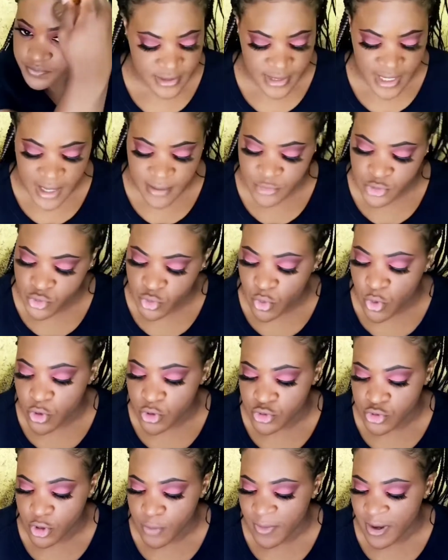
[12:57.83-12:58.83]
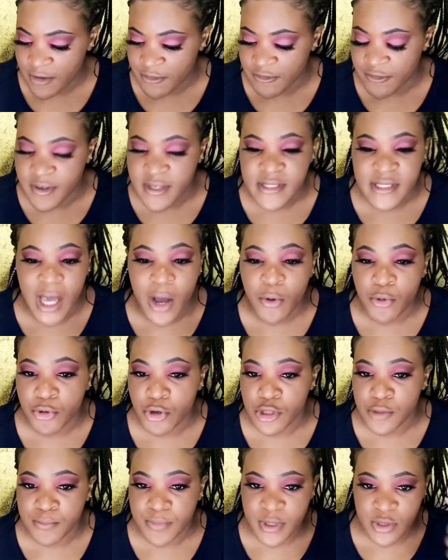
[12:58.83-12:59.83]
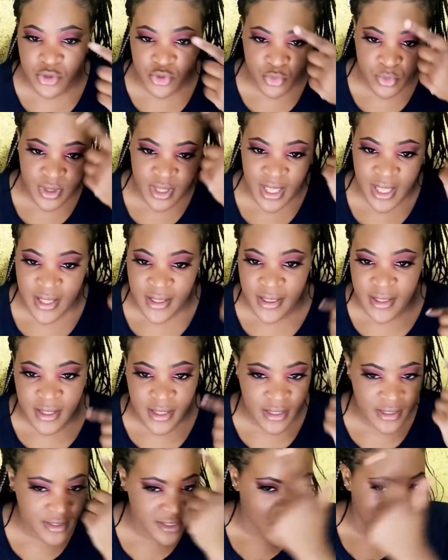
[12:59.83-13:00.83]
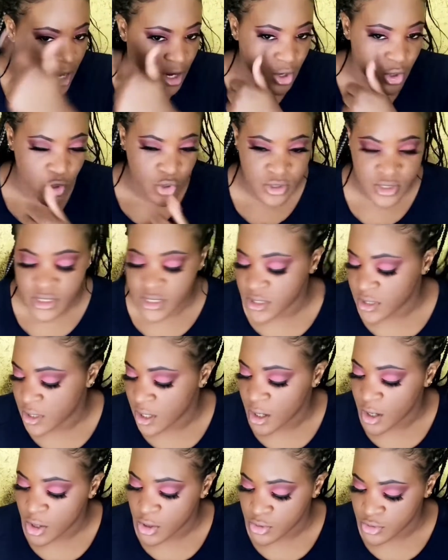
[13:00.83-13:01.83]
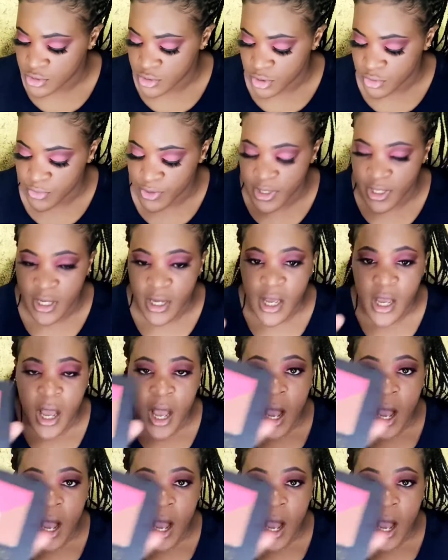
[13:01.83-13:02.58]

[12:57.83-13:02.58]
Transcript: Time to contour my face. I will not be doing any dark concealer contouring.